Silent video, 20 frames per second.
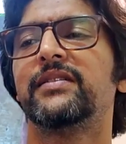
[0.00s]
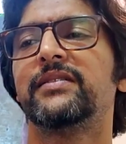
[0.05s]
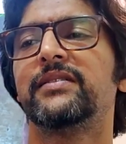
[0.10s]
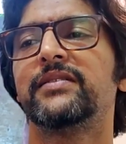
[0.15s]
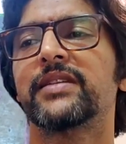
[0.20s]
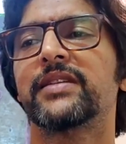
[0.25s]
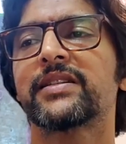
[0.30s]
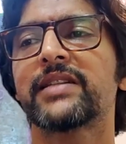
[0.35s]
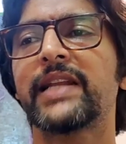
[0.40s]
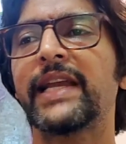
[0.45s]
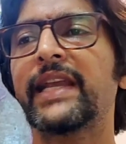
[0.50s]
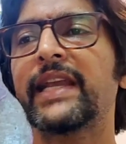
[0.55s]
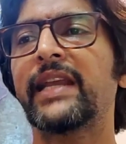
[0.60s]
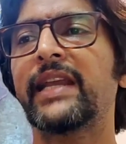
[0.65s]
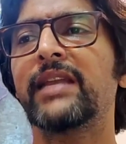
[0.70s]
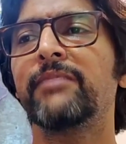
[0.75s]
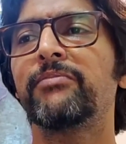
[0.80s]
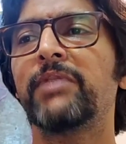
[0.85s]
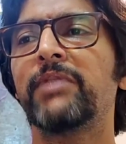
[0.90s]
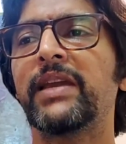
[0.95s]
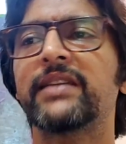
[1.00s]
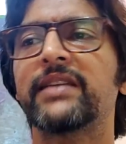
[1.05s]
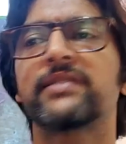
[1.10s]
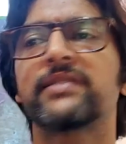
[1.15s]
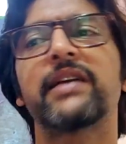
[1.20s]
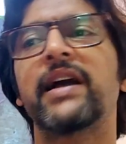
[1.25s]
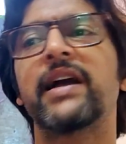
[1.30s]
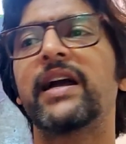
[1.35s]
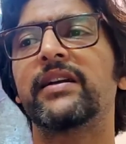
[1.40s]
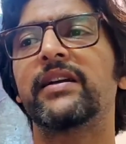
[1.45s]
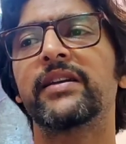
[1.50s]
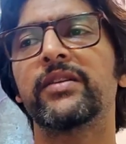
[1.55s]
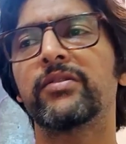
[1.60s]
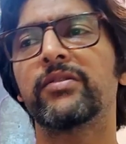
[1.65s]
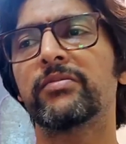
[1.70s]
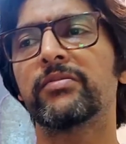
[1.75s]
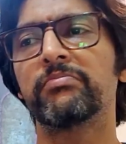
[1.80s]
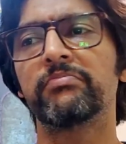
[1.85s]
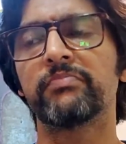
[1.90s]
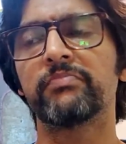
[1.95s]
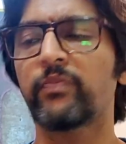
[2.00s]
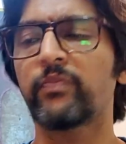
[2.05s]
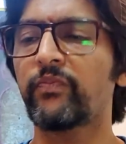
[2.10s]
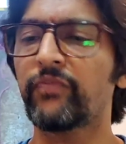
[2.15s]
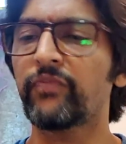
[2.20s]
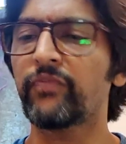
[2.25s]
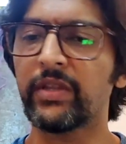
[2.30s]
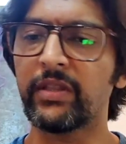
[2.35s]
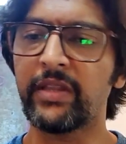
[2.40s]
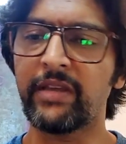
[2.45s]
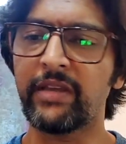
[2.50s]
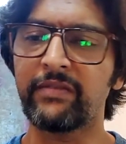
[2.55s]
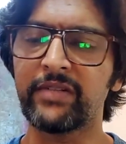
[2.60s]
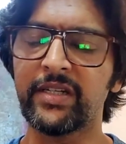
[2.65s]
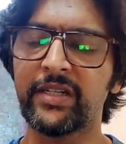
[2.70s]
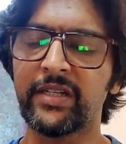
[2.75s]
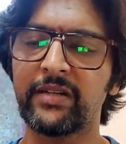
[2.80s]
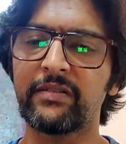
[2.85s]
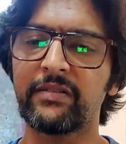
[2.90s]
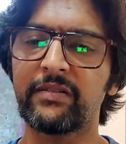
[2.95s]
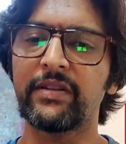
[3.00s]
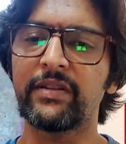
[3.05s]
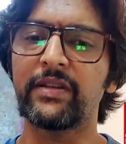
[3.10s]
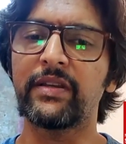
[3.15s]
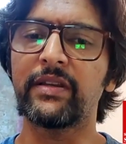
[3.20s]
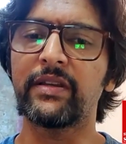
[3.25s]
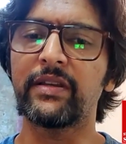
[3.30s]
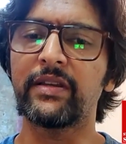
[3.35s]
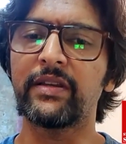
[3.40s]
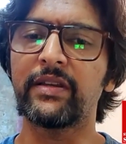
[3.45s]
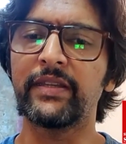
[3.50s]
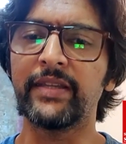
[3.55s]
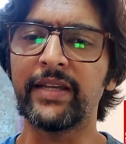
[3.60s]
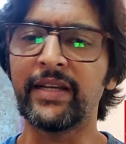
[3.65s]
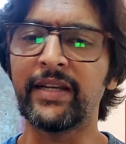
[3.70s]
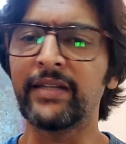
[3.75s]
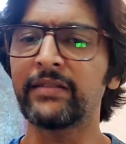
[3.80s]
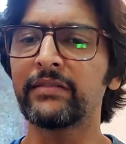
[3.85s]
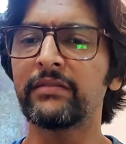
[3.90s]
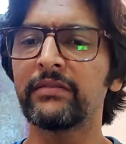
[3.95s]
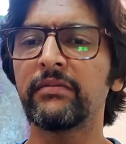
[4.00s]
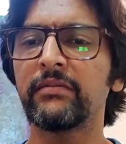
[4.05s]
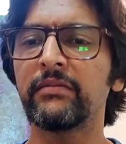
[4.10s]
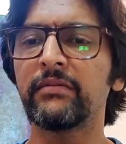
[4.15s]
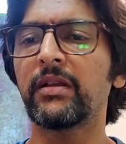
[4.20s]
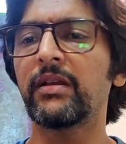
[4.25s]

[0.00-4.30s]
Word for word: just like any place, you know, they were young,